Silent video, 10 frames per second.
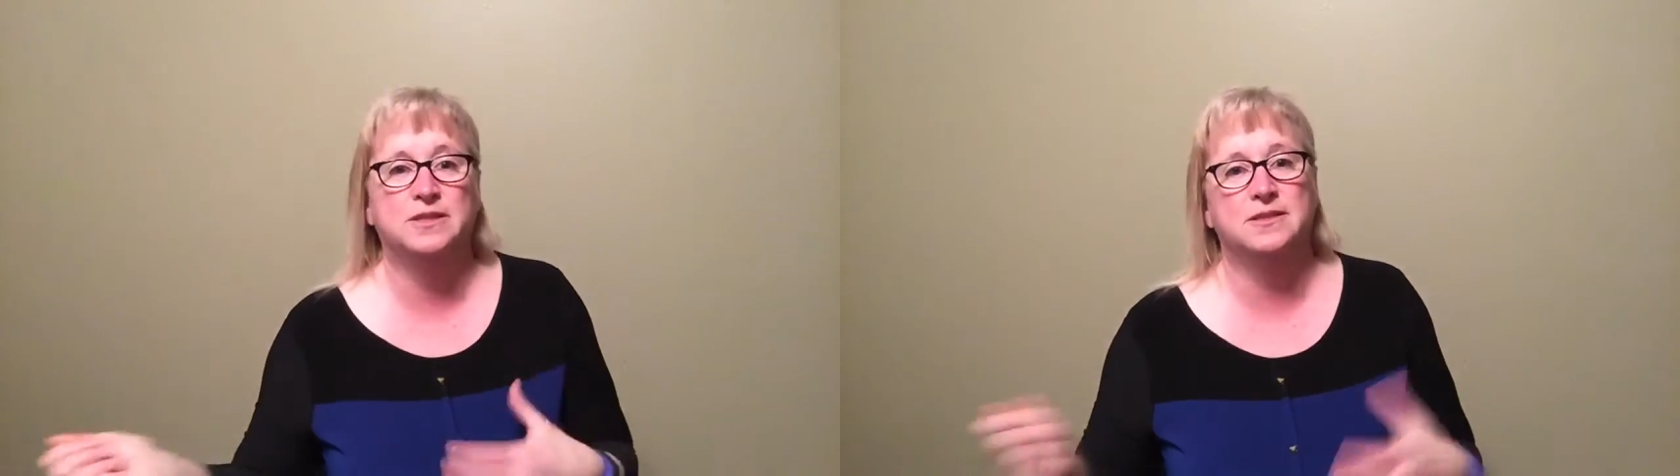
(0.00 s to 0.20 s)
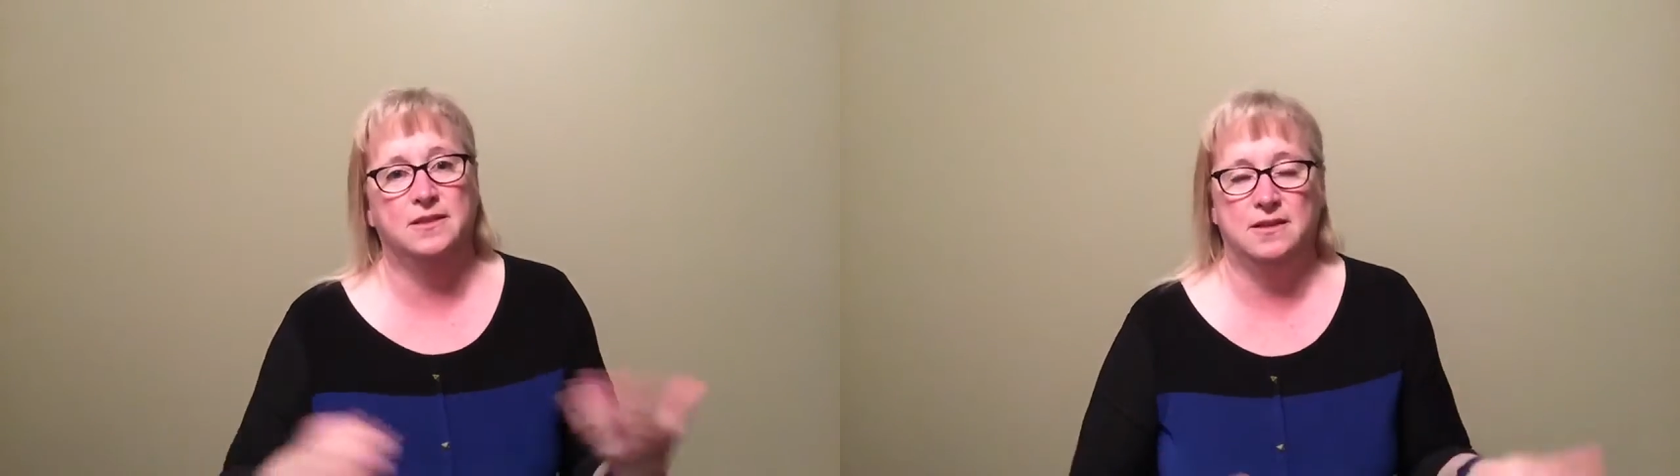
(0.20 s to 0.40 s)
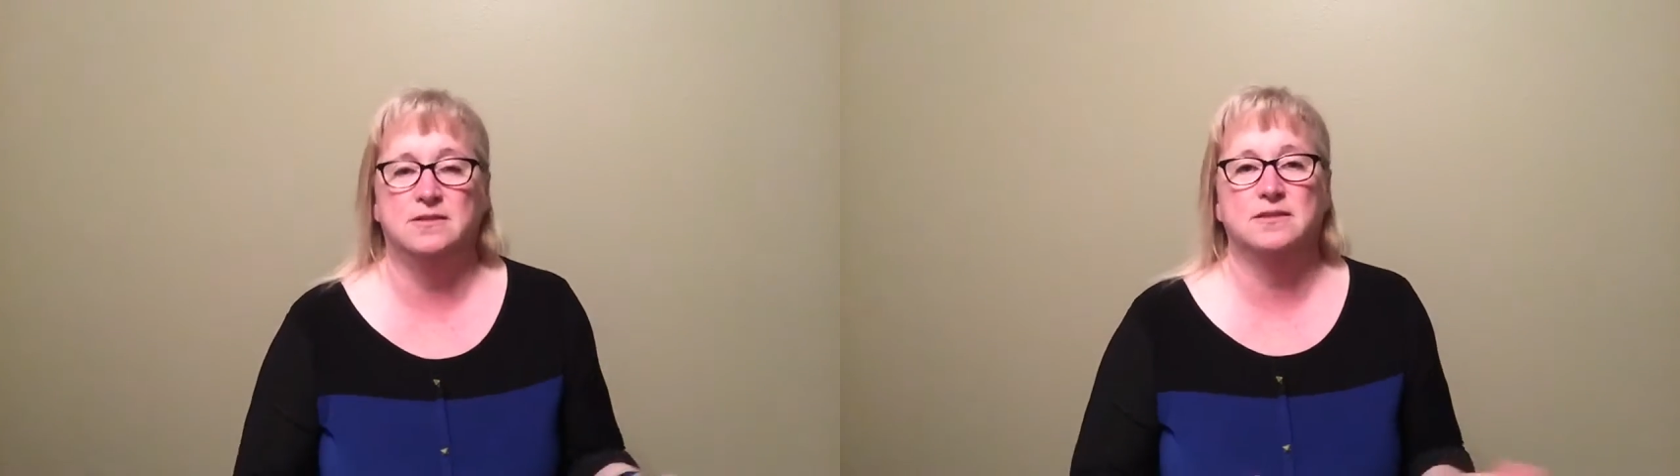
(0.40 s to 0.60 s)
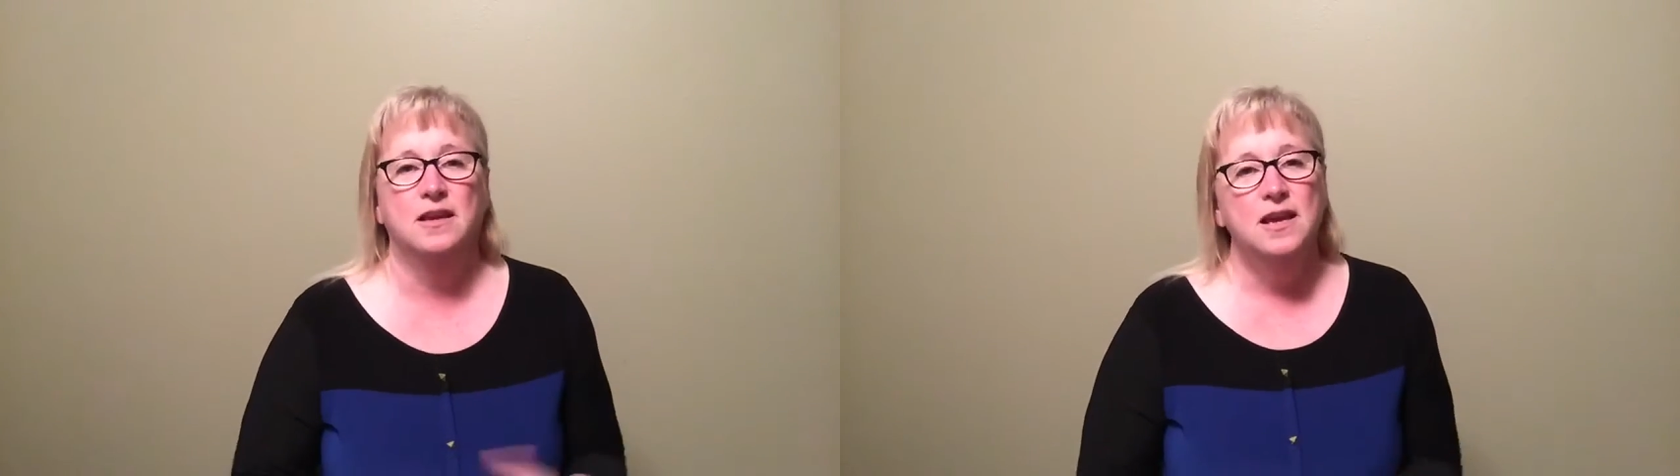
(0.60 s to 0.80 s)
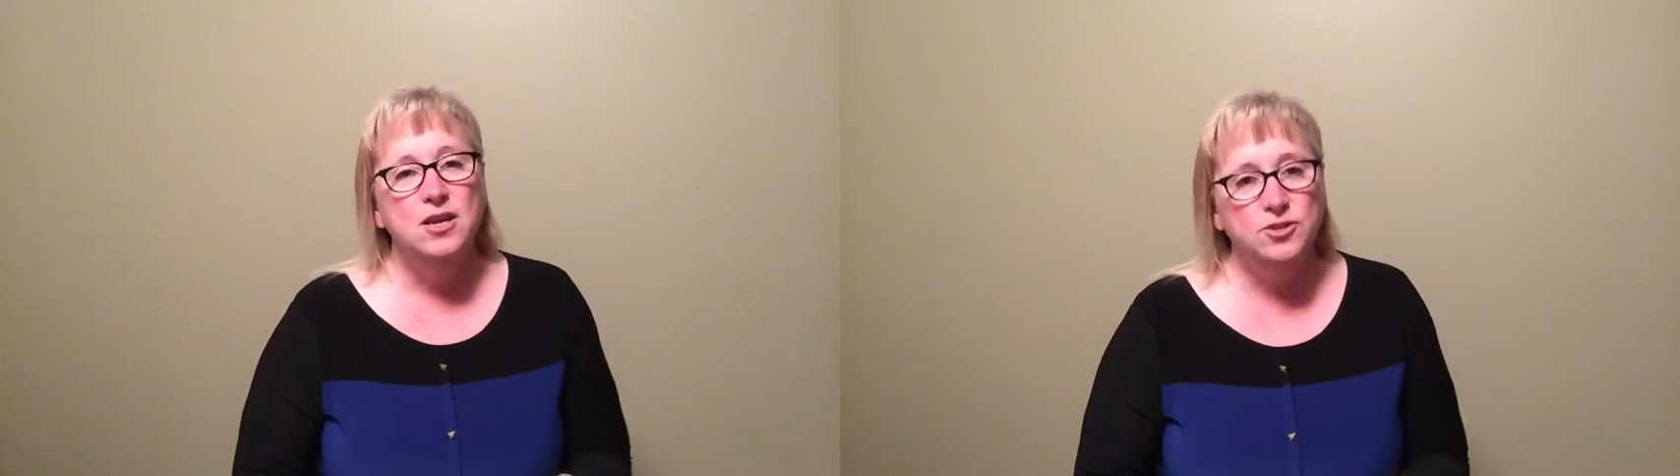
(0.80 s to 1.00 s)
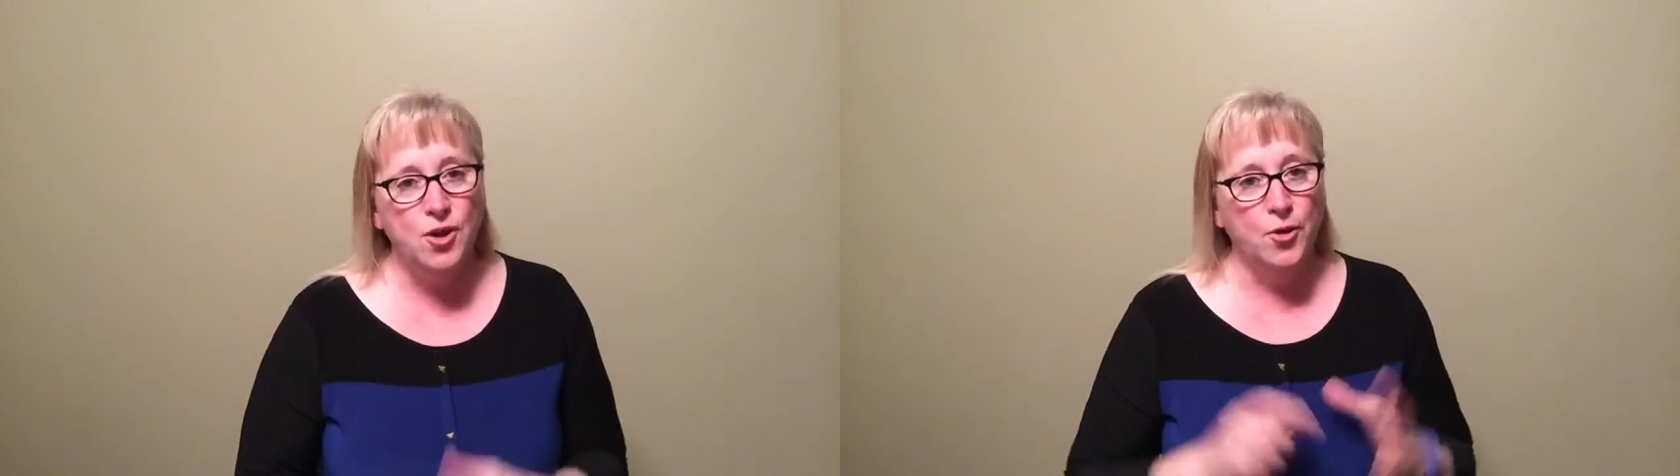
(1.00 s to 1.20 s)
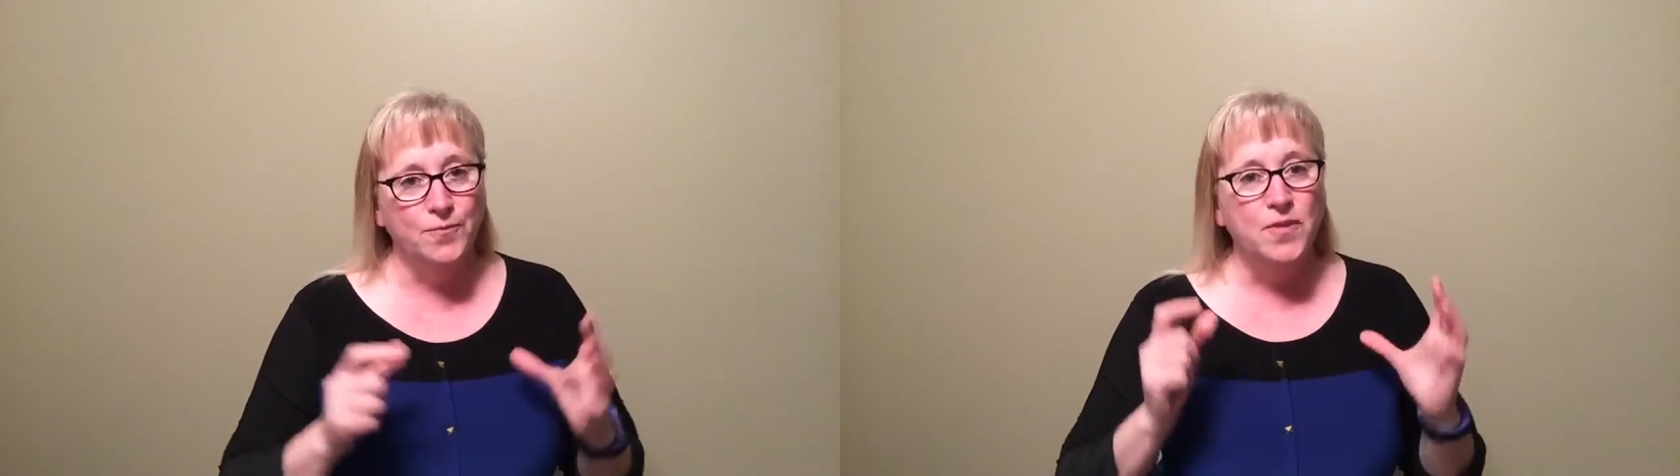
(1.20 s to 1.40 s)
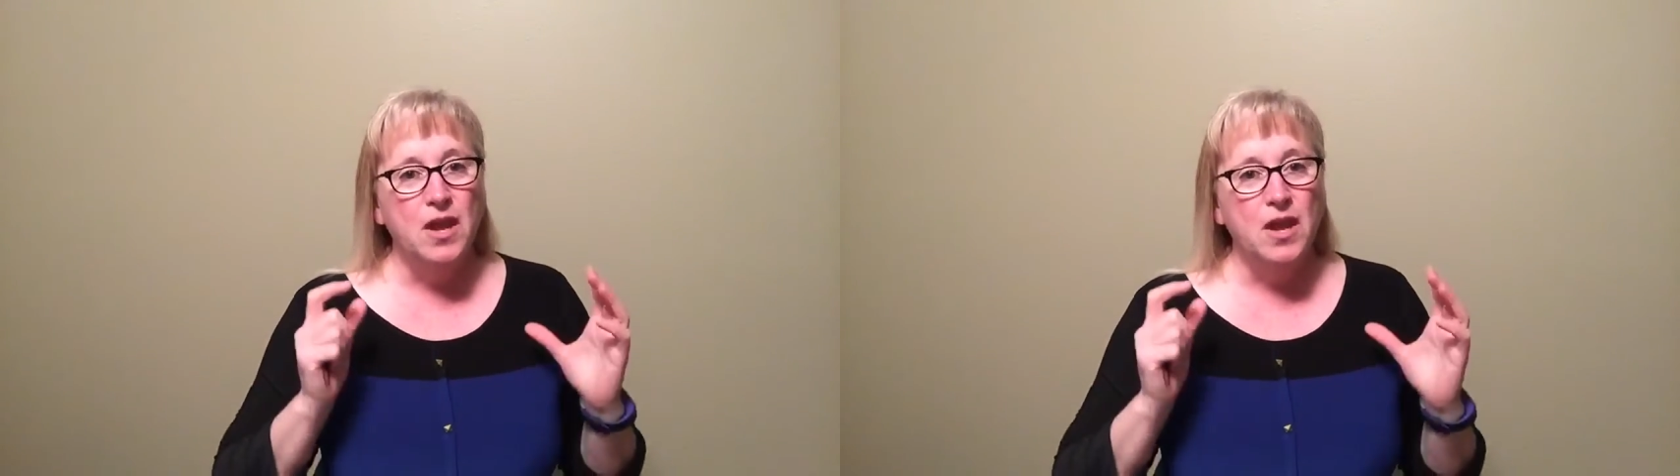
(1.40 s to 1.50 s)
to this. So